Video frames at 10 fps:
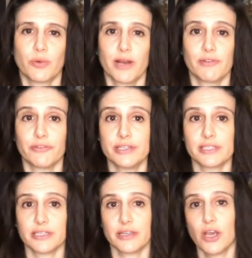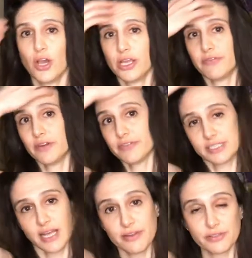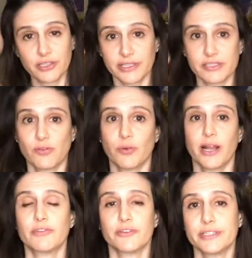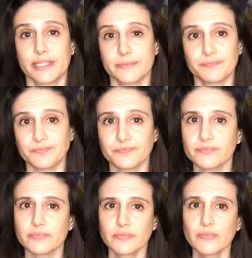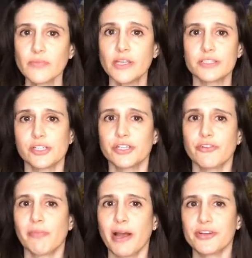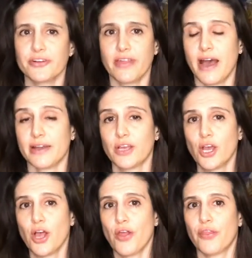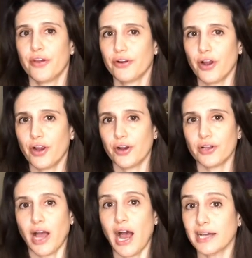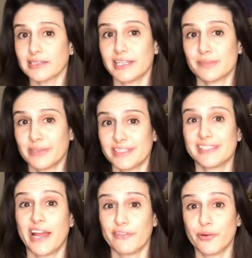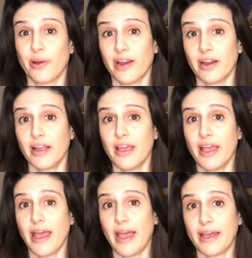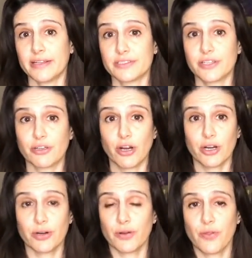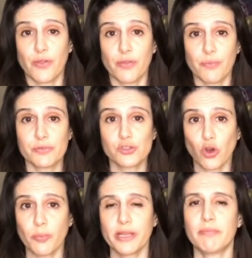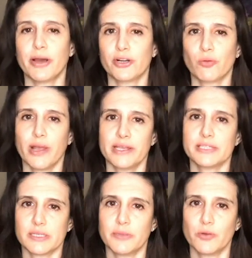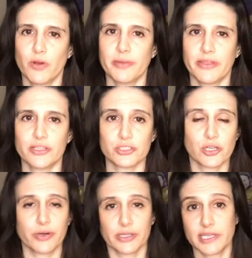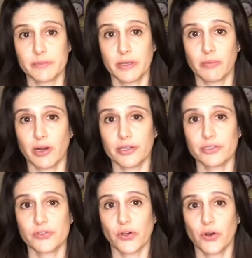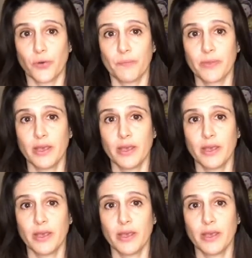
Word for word: whatever reason, even if it's not cliques, for whatever reason, it's a good reminder that there are hot lesbians everywhere, and there are so many better ways to meet women than just going to lesbian bars. So